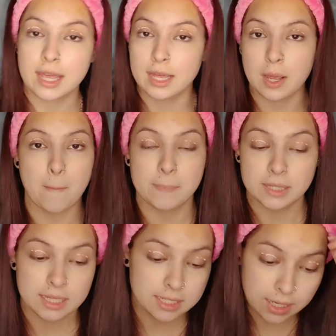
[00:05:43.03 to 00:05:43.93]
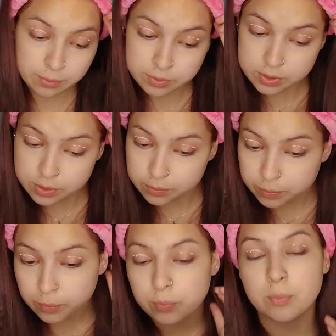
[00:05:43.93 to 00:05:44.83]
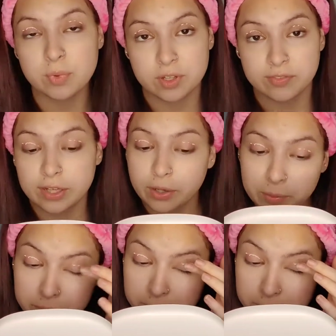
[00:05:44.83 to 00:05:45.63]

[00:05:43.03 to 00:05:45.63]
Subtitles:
and blend it out with our finger.